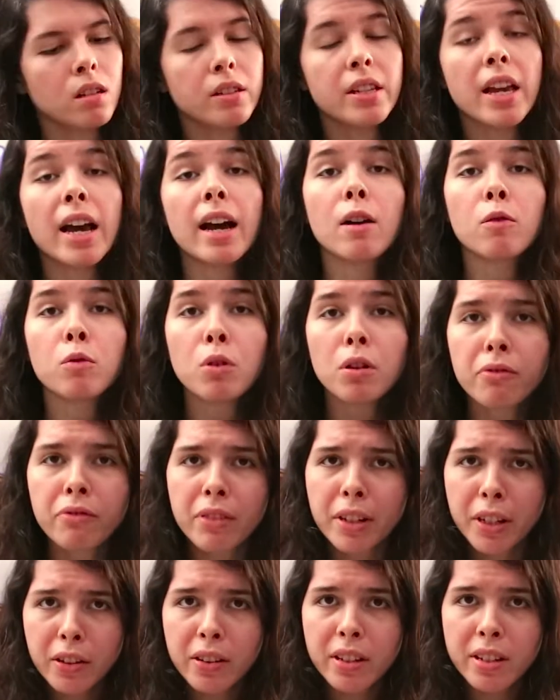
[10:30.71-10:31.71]
Yeah, we'll
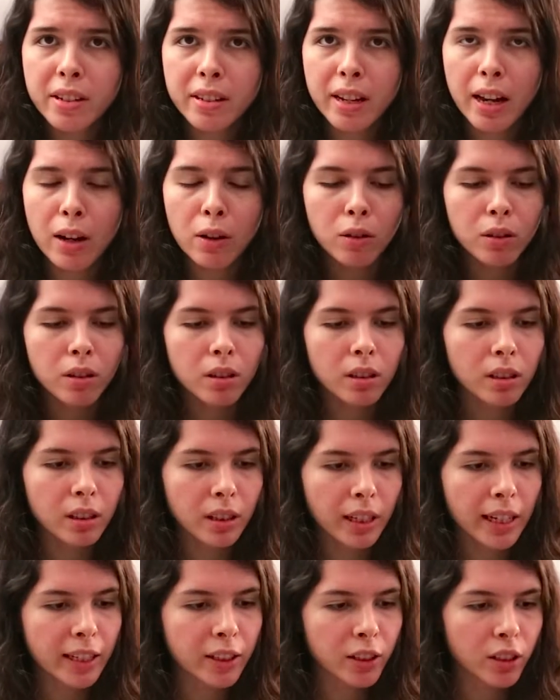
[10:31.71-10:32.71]
figure this out
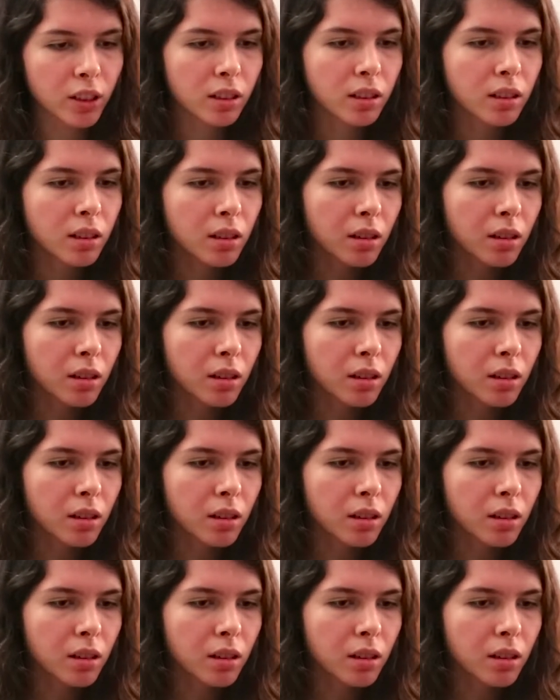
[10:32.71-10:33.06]
later.